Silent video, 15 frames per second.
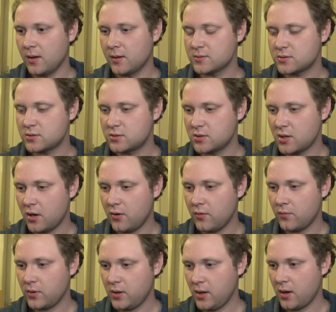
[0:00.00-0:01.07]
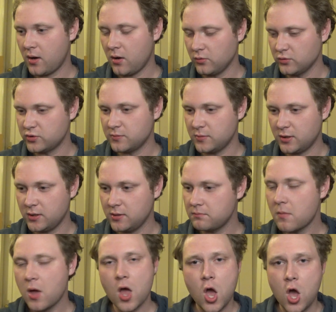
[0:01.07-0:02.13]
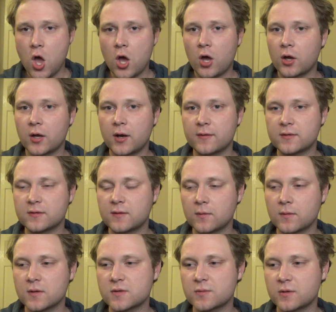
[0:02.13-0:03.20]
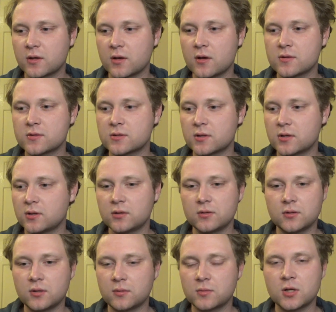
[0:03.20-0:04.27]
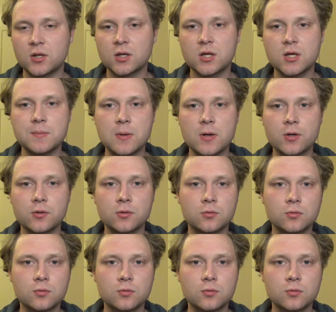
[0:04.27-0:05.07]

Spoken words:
So yeah, ultimately, we're gonna have to see where this one goes, and I'm gonna keep on